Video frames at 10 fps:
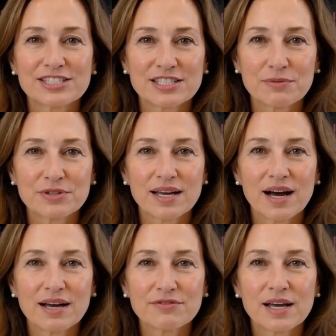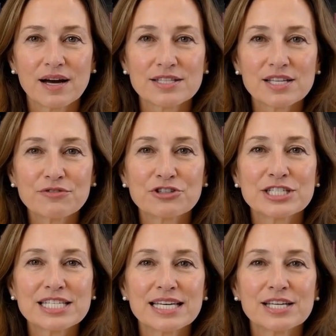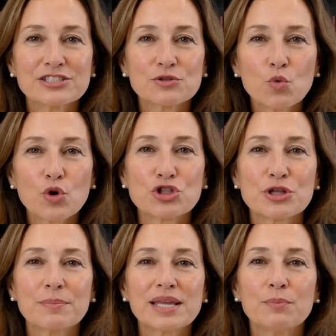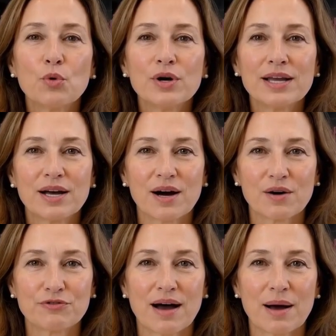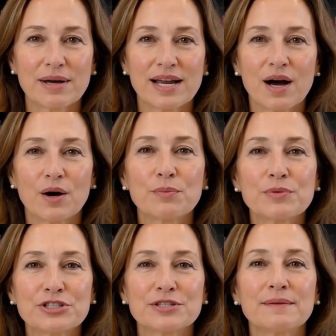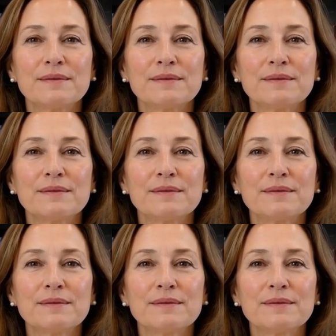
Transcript: something I have learned after years of watching people clear out family homes.